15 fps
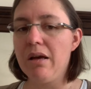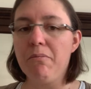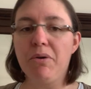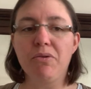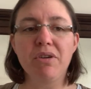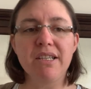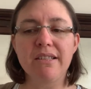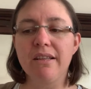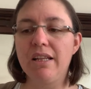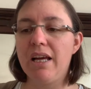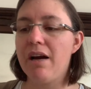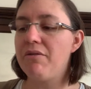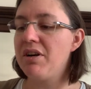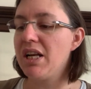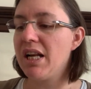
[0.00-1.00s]
But recently
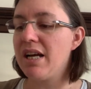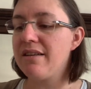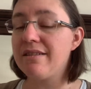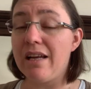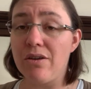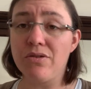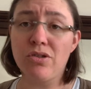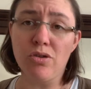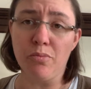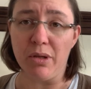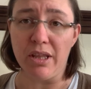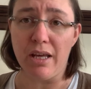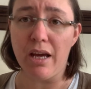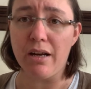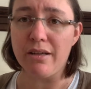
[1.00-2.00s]
I realized how stupid
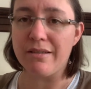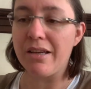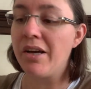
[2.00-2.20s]
that is.